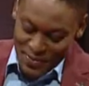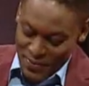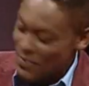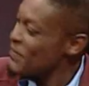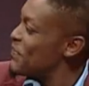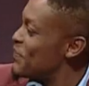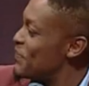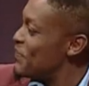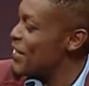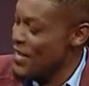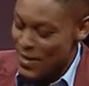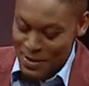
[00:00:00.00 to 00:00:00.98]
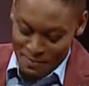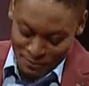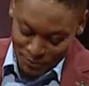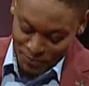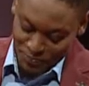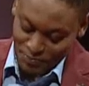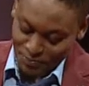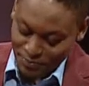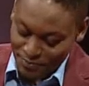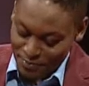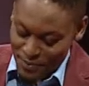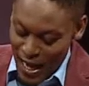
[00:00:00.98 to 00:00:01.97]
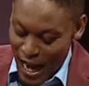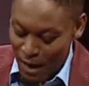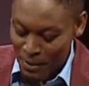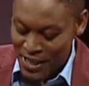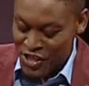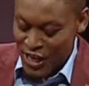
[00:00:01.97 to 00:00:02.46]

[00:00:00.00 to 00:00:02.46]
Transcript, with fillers: the pressure. Freedom. How many